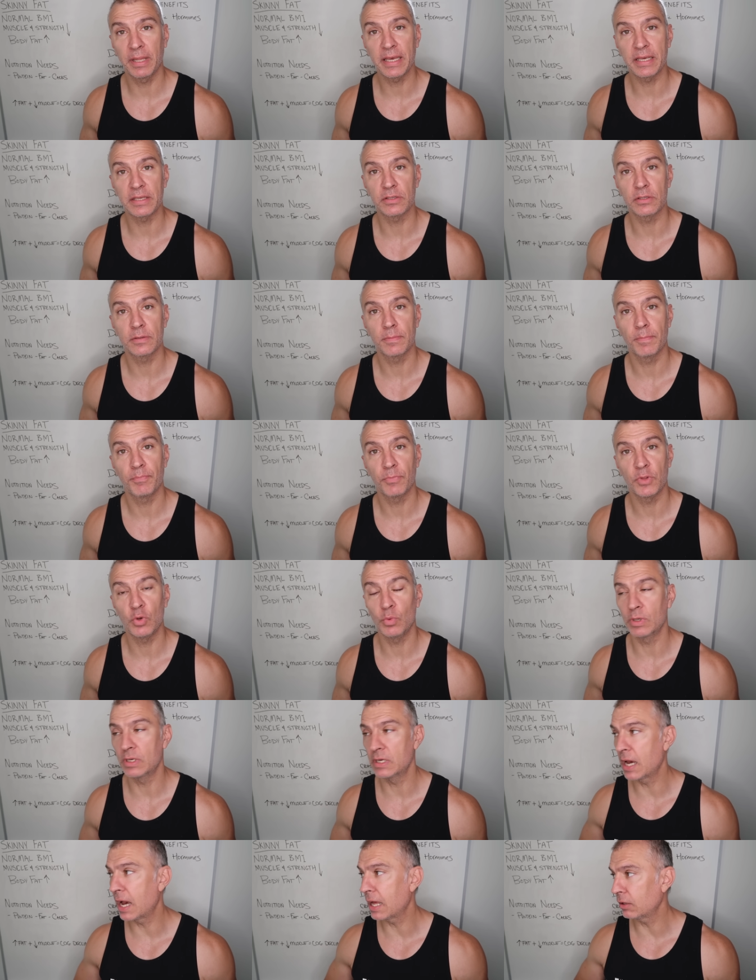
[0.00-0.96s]
place. You
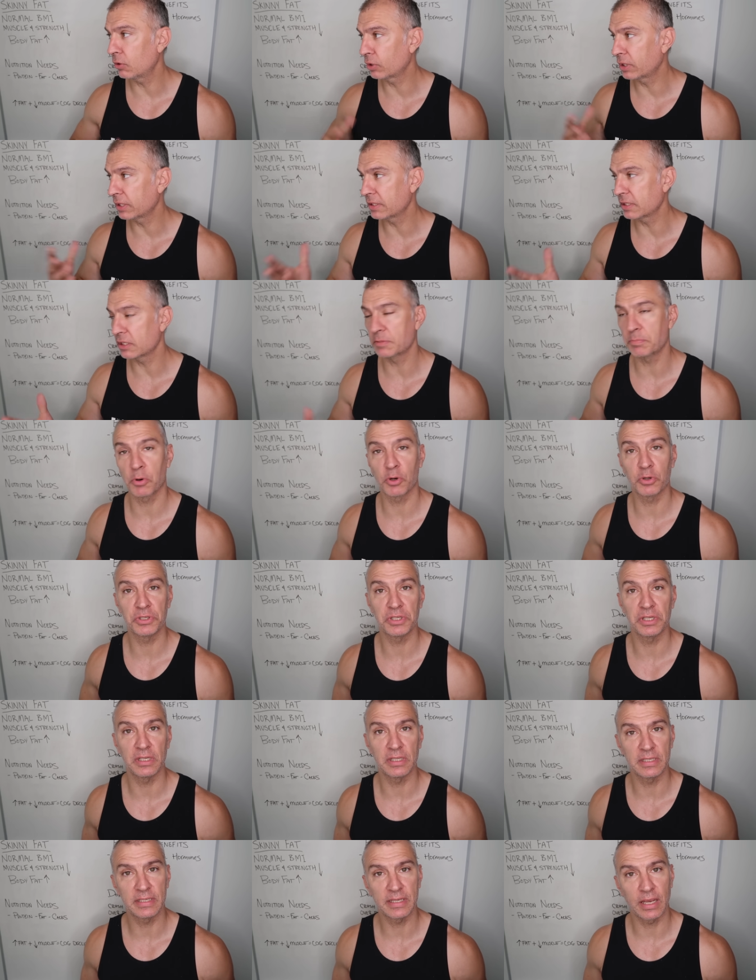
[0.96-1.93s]
would not look at this
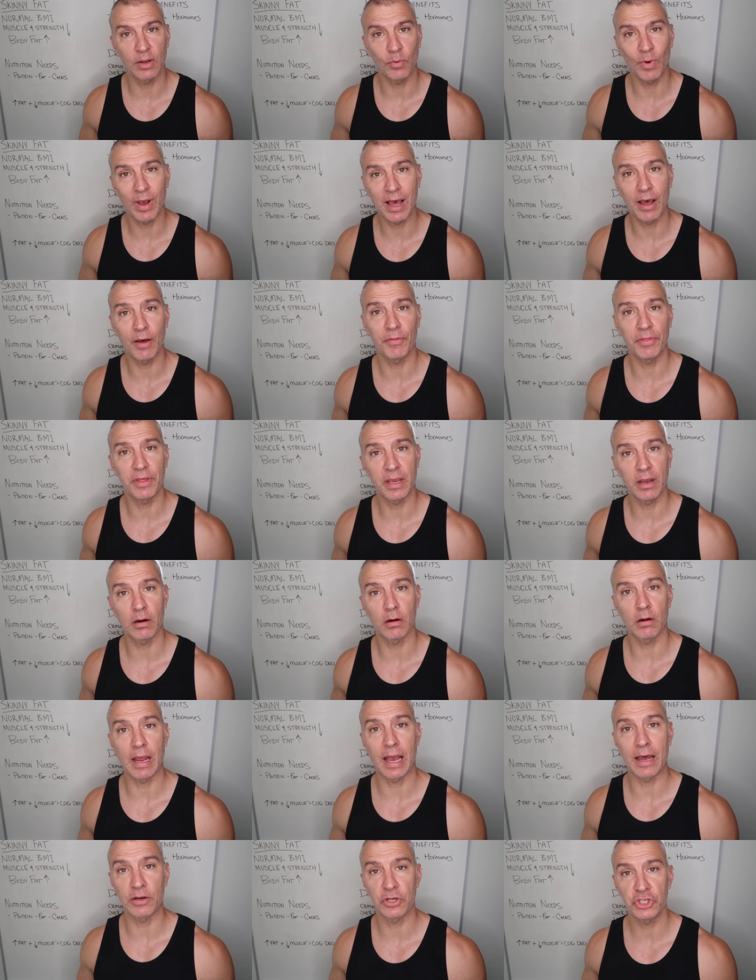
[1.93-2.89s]
person and say, wow, they
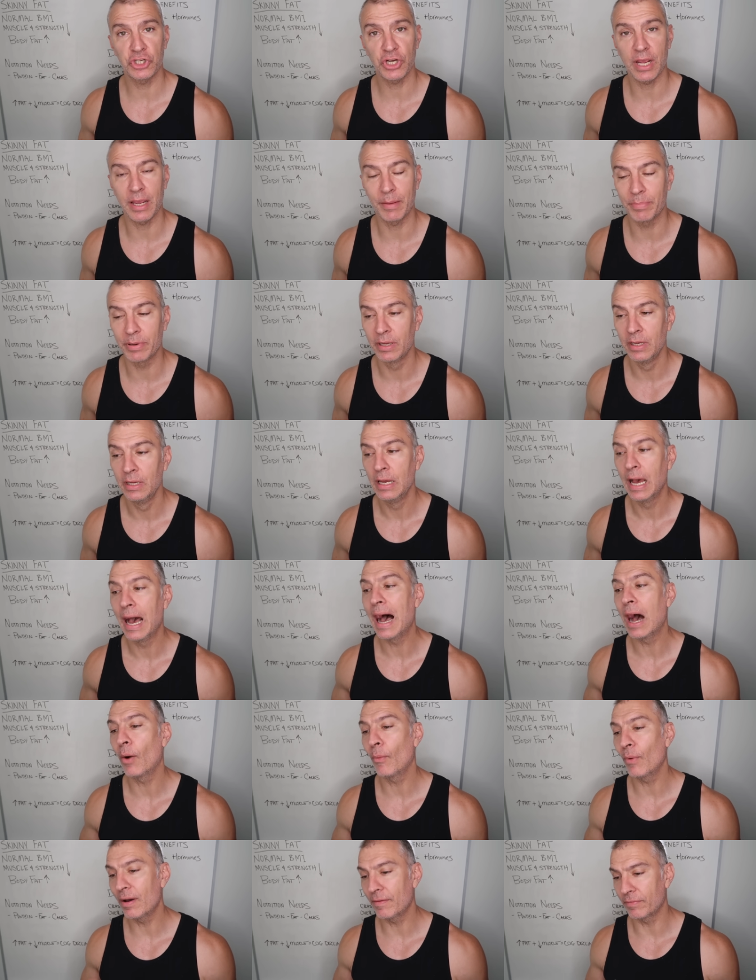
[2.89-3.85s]
are out of shape.
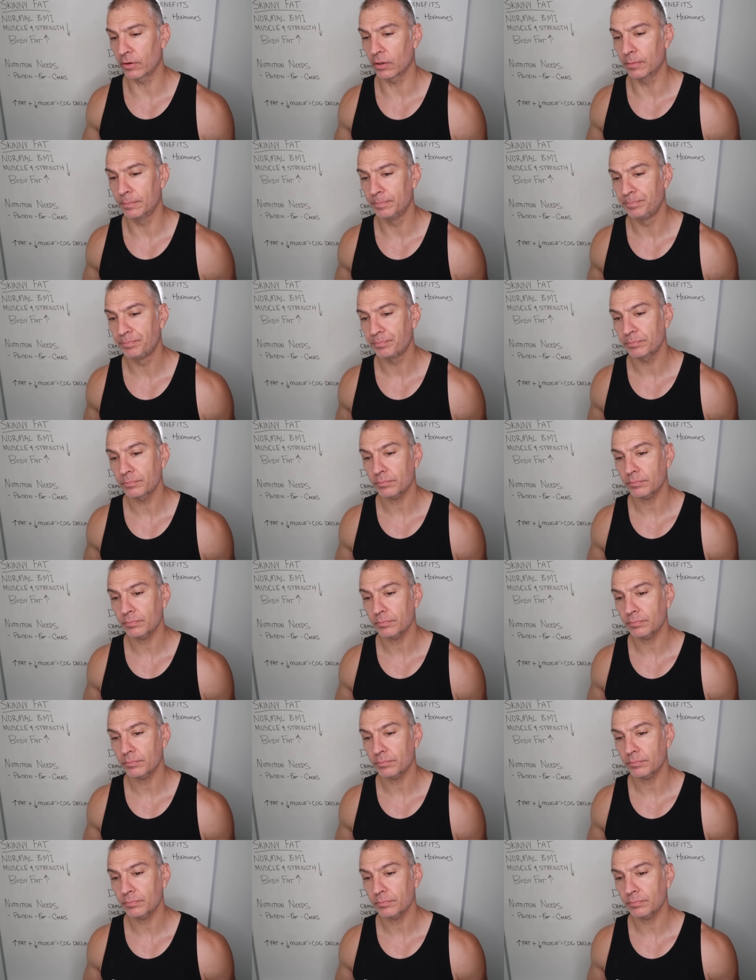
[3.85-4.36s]
However,